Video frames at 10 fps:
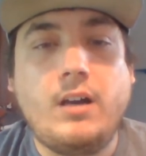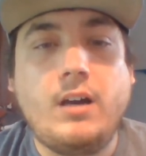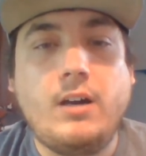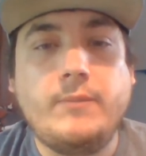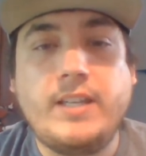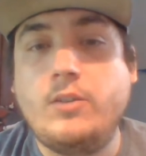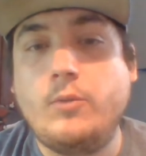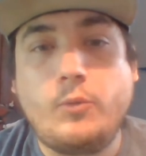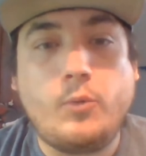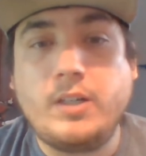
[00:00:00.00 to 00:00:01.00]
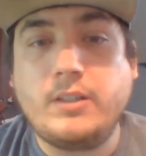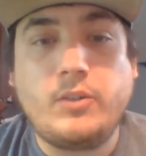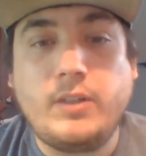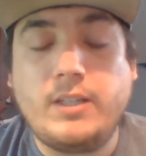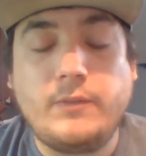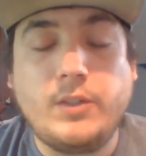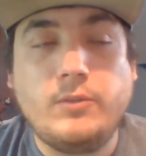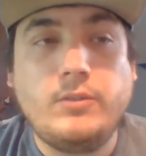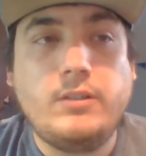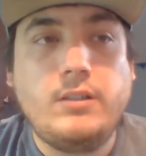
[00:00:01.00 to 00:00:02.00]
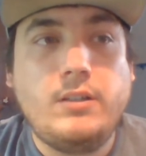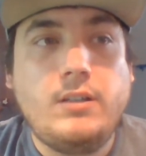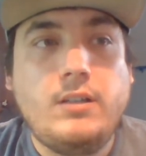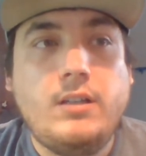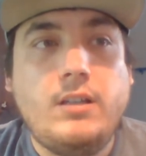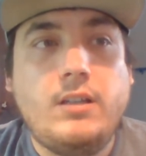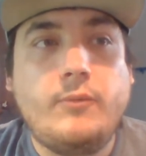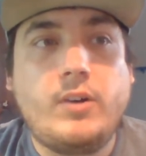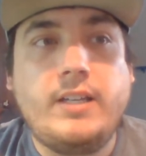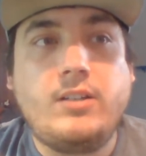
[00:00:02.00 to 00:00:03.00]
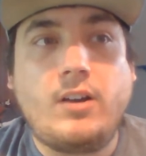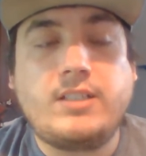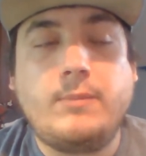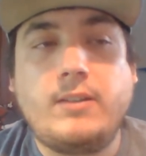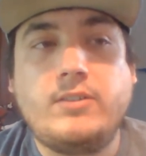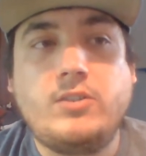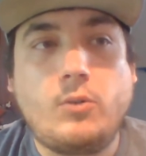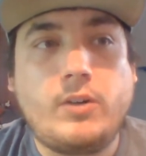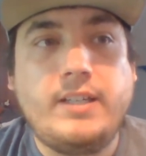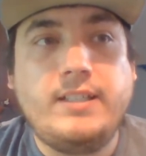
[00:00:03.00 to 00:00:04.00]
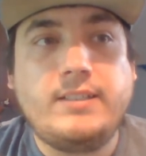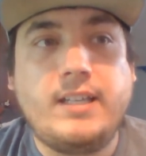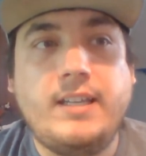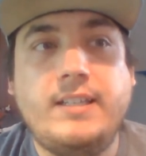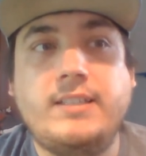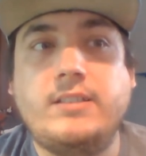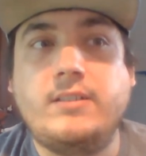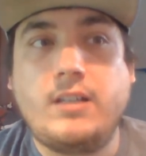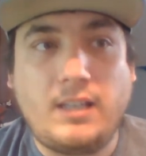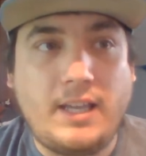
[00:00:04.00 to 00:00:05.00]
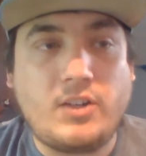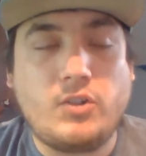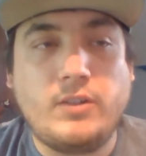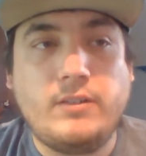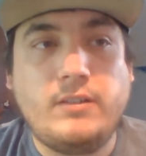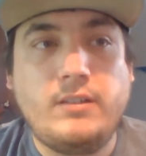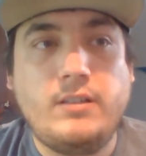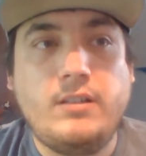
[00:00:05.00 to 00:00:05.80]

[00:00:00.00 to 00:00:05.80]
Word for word: Um, they do a quick little interview where he talks about the stories and his collection.